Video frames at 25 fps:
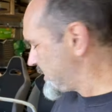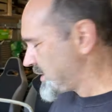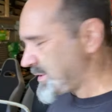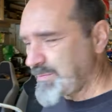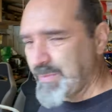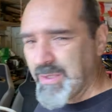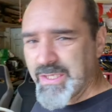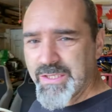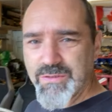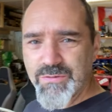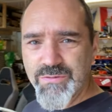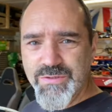
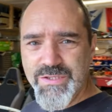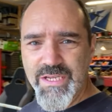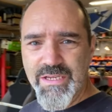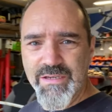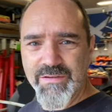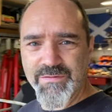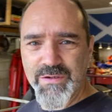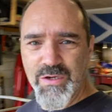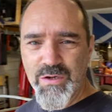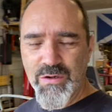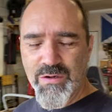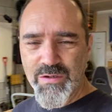spindles that
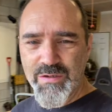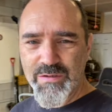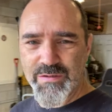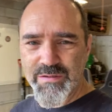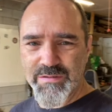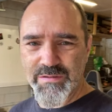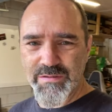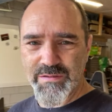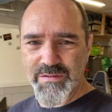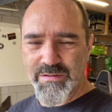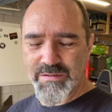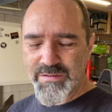I've got,
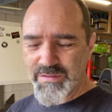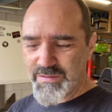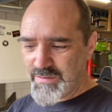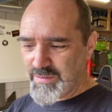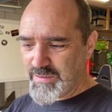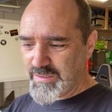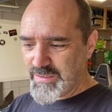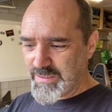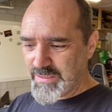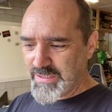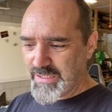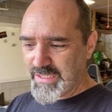
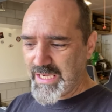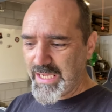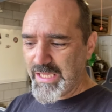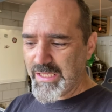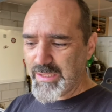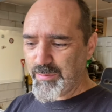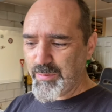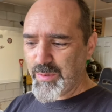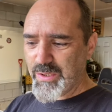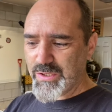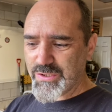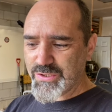the
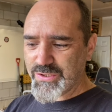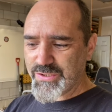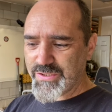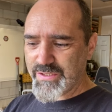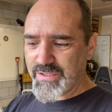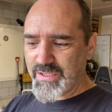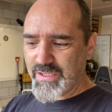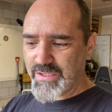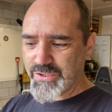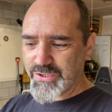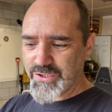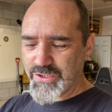calipers
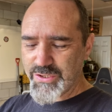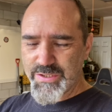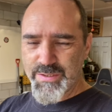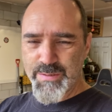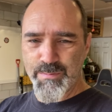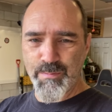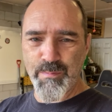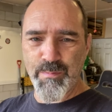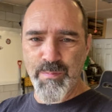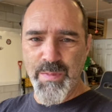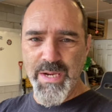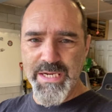are just
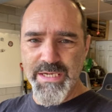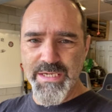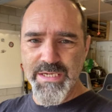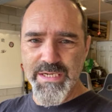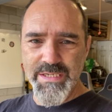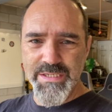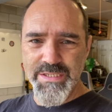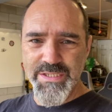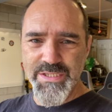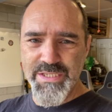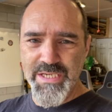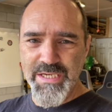big
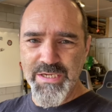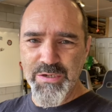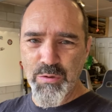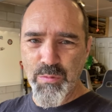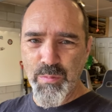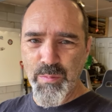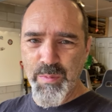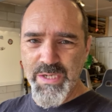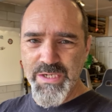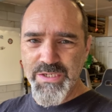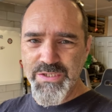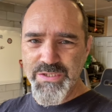single
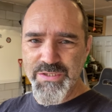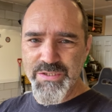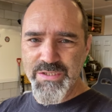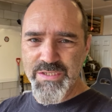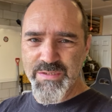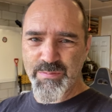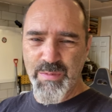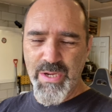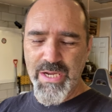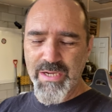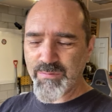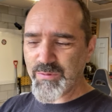
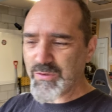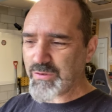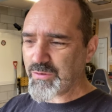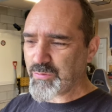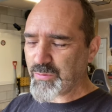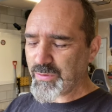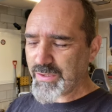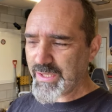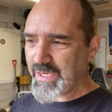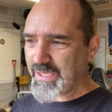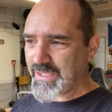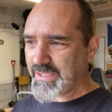pistons, but I'm good
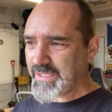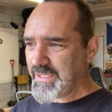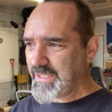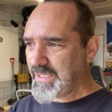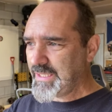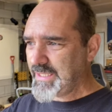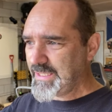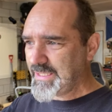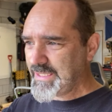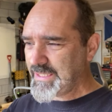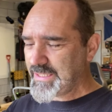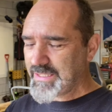with that.
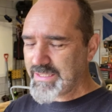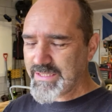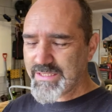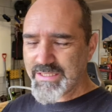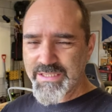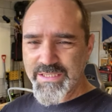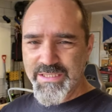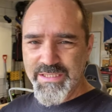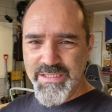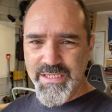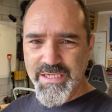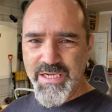
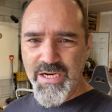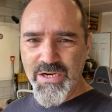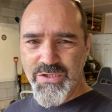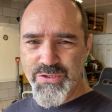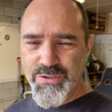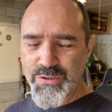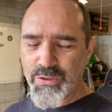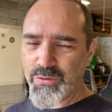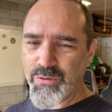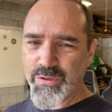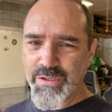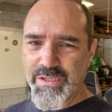The
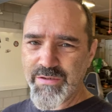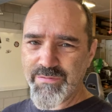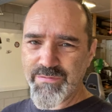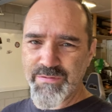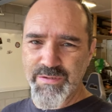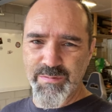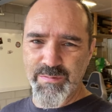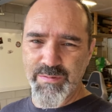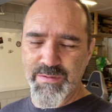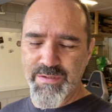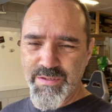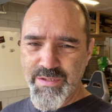car's not going to
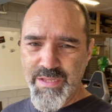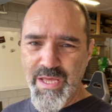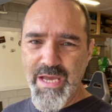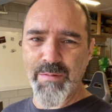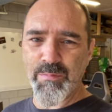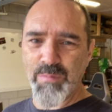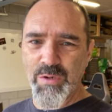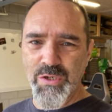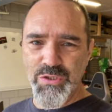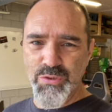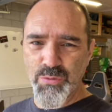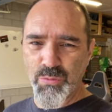have
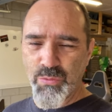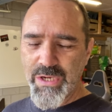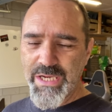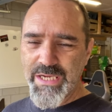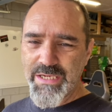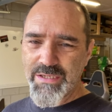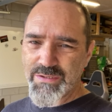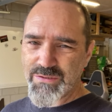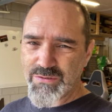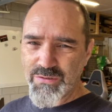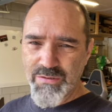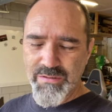that much
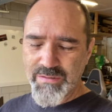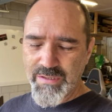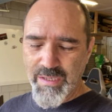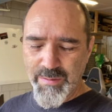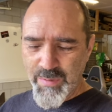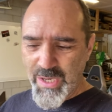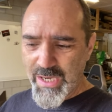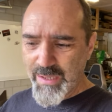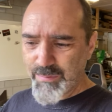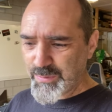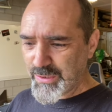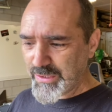weight, so
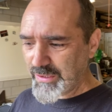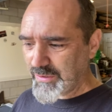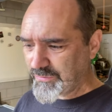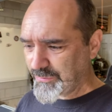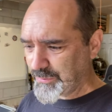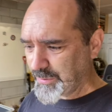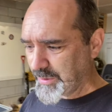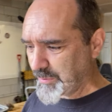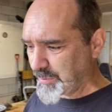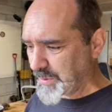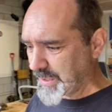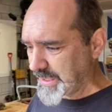I'm happy enough
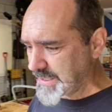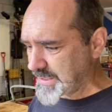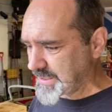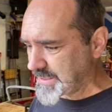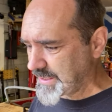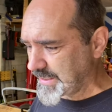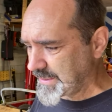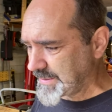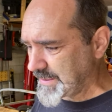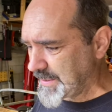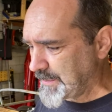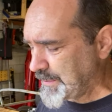with the brake
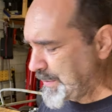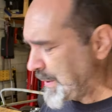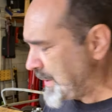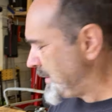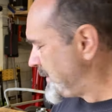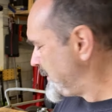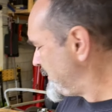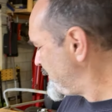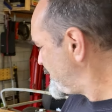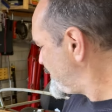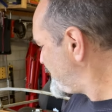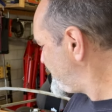setup.
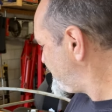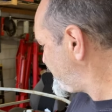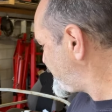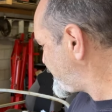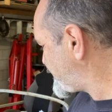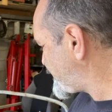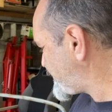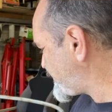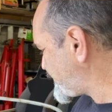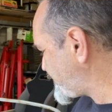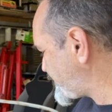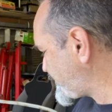
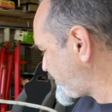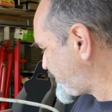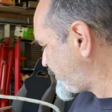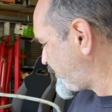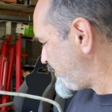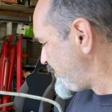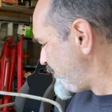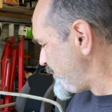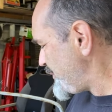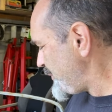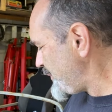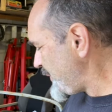
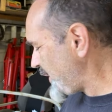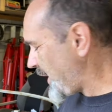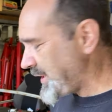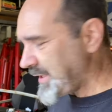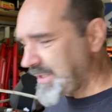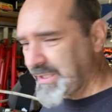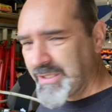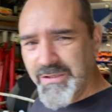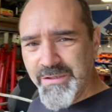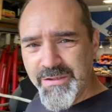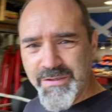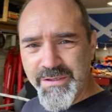
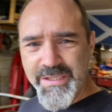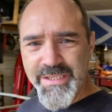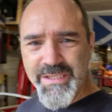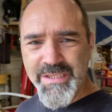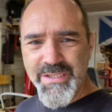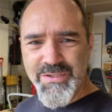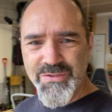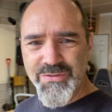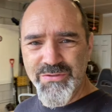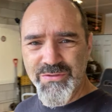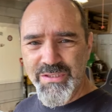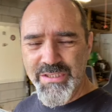The other thing
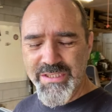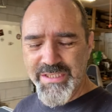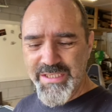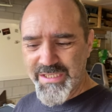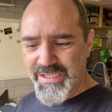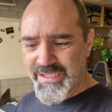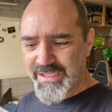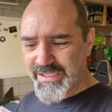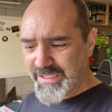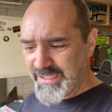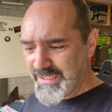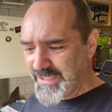that's really
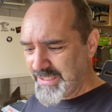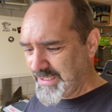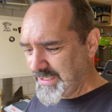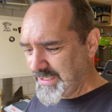great,